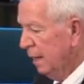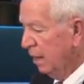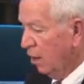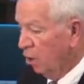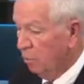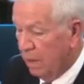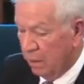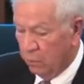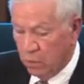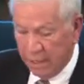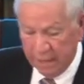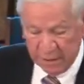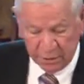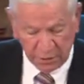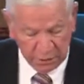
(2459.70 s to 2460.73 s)
On my way
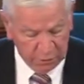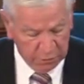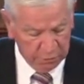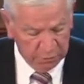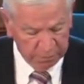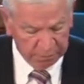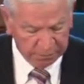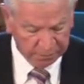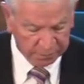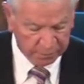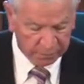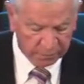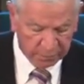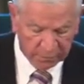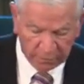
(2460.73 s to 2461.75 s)
to
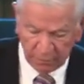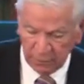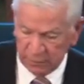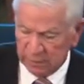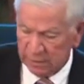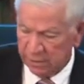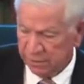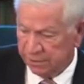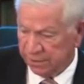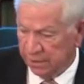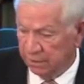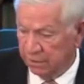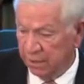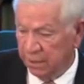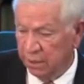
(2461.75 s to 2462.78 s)

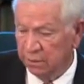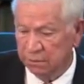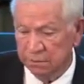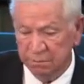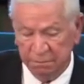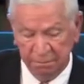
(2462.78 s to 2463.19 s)
Sierra Leone,